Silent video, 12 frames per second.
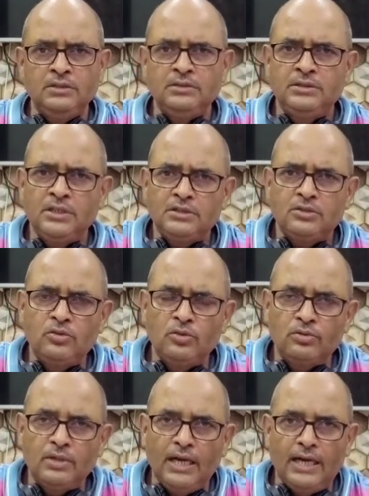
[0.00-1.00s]
Just
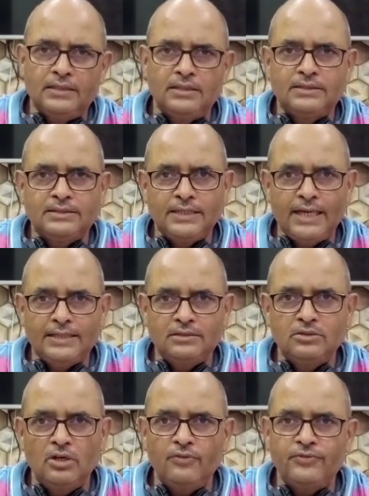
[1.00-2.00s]
look at the
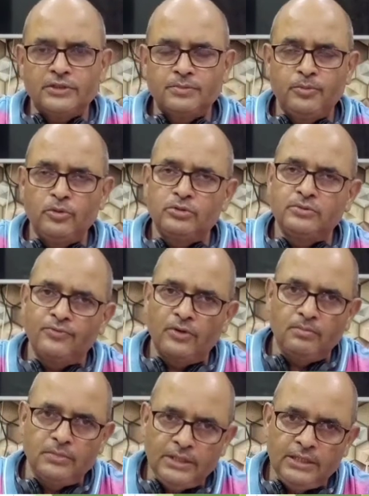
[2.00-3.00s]
stats of exports
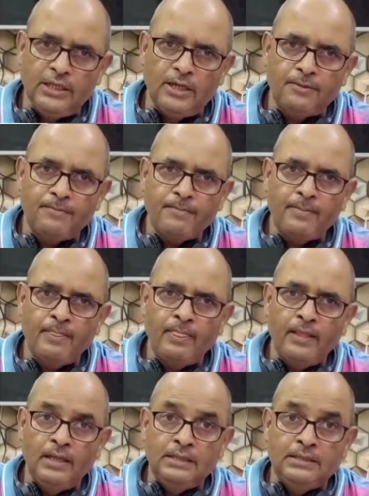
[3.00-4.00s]
from India.
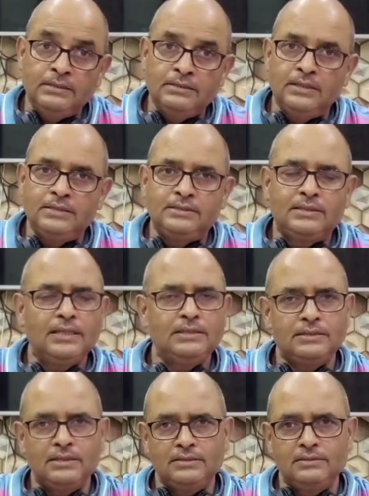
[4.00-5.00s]
This
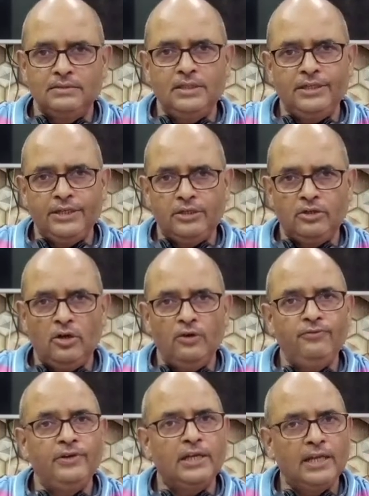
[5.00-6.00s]
tells us the rate
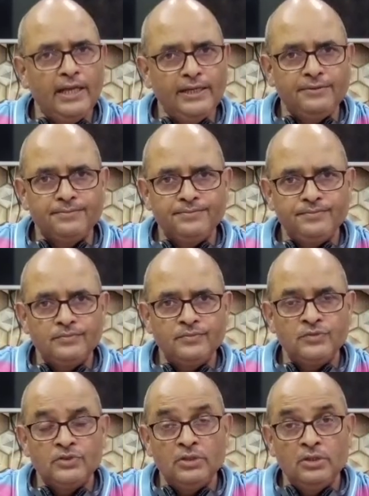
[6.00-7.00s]
of decline.
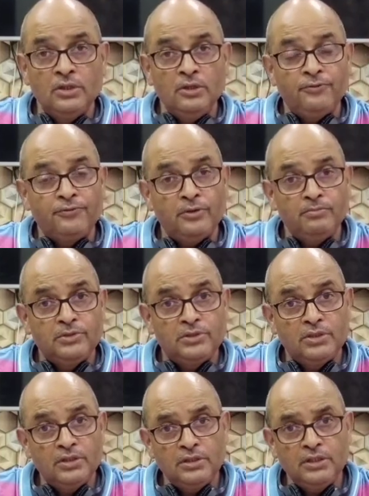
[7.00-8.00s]
From
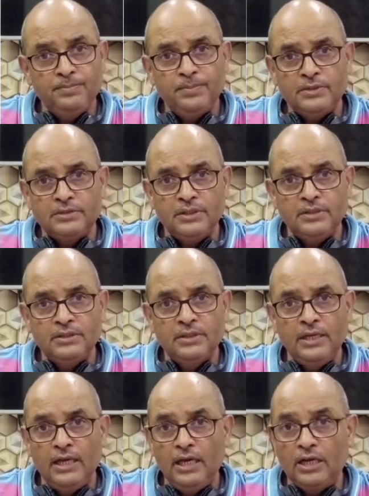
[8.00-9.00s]
30%
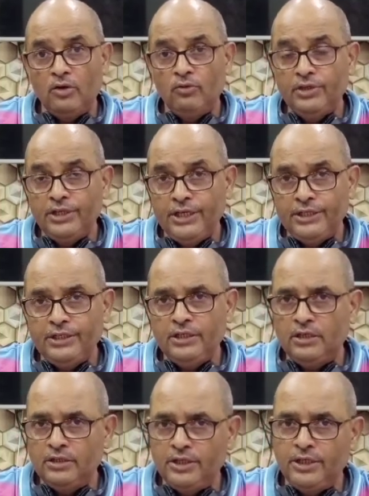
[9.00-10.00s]
around
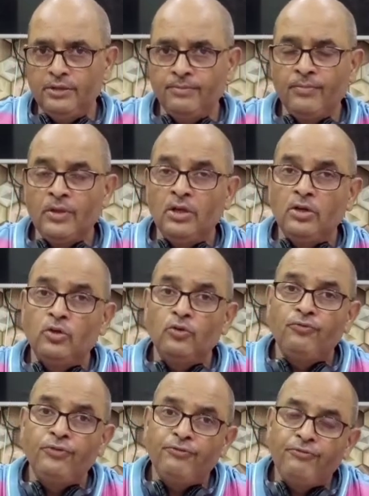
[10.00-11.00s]
1800
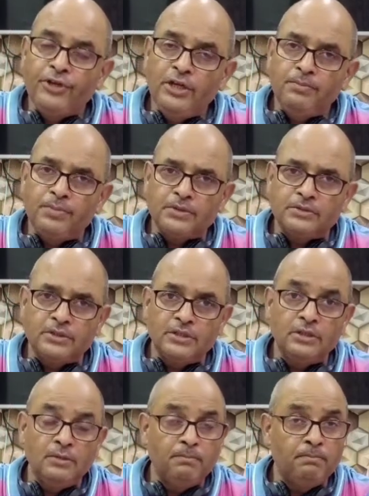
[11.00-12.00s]
to
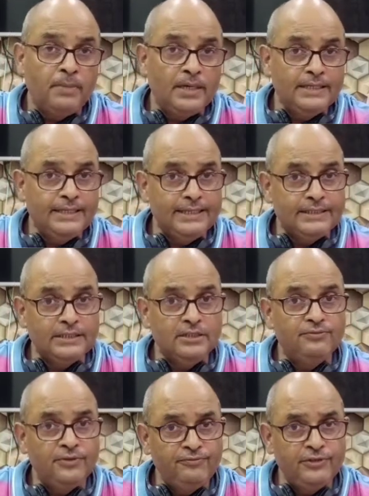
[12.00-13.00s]
15% by
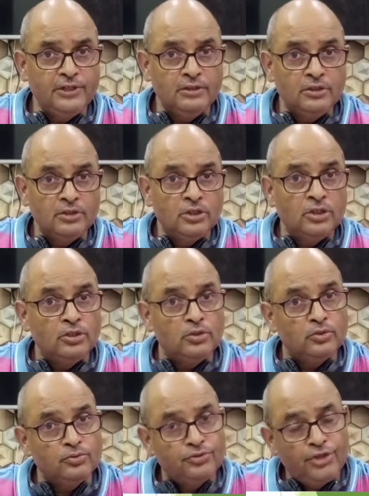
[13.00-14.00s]
1815
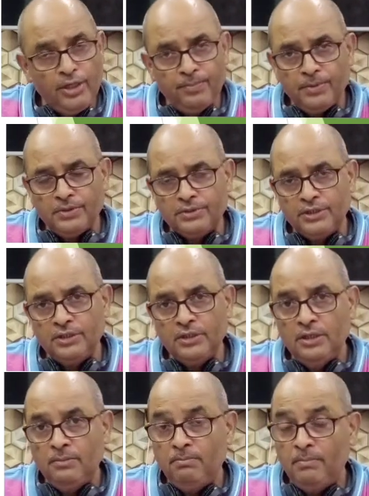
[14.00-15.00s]
to 3%
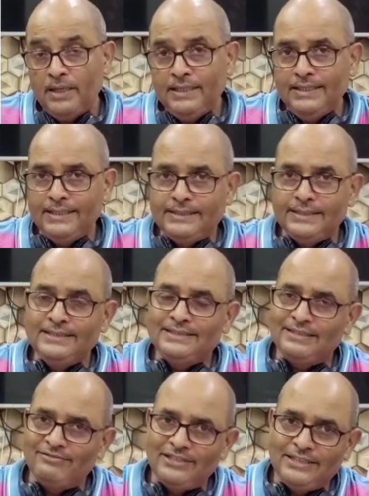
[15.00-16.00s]
by
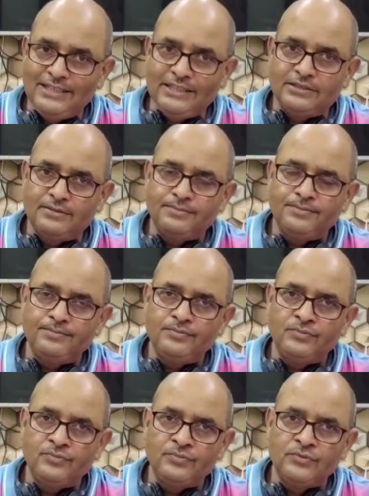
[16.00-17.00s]
1870s.
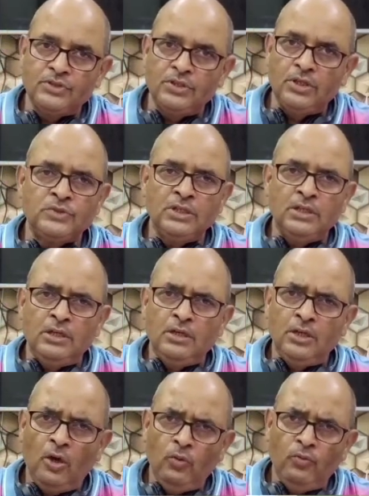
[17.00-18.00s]

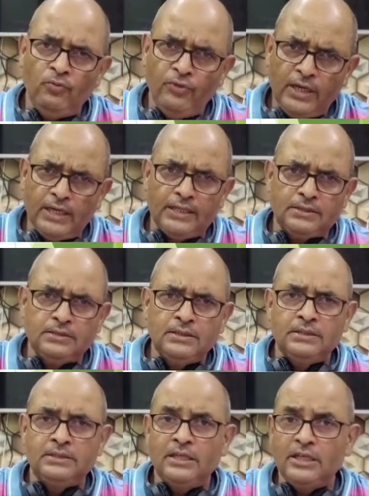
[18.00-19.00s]
Now, whereas
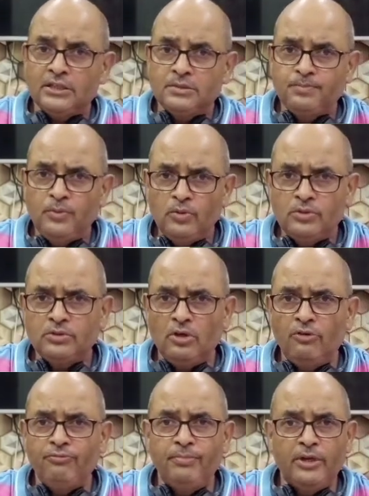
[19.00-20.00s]
the exports
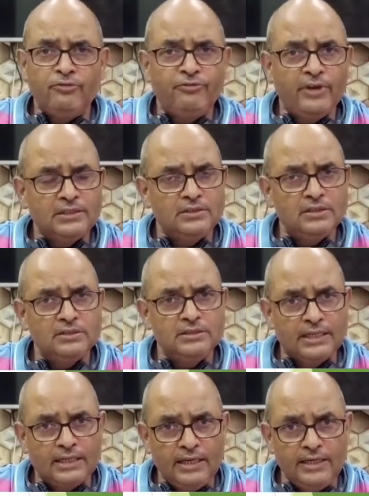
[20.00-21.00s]
of manufactures
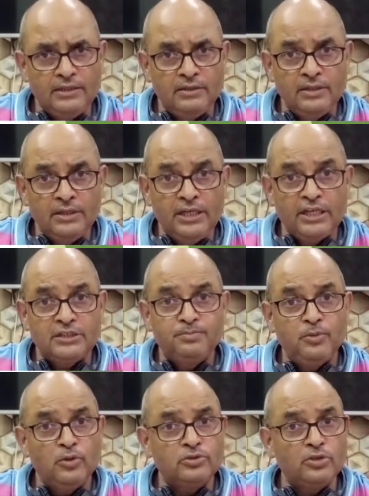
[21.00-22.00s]
declined,
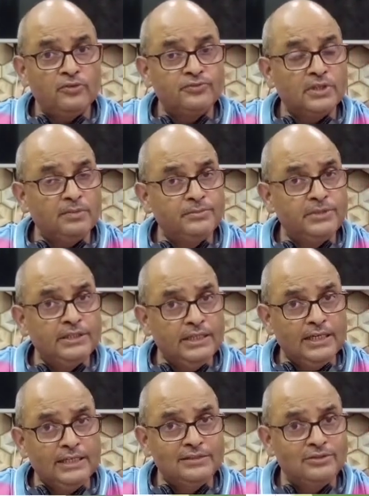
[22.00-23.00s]
exports of something
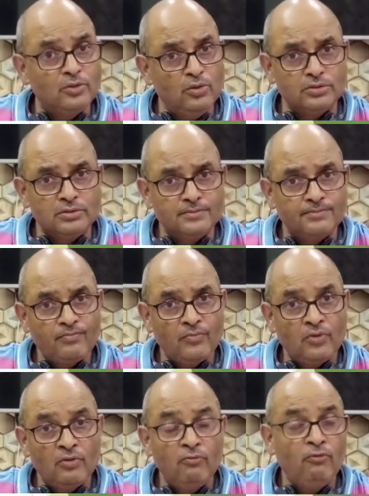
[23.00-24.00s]
else rose.
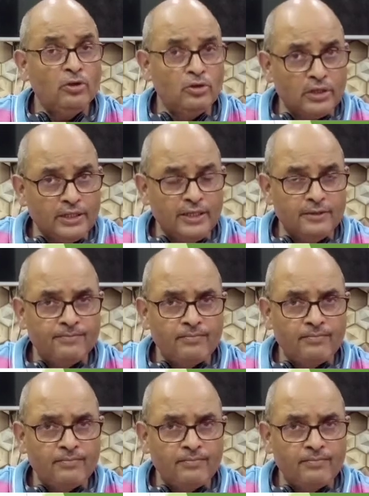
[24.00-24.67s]
What are they?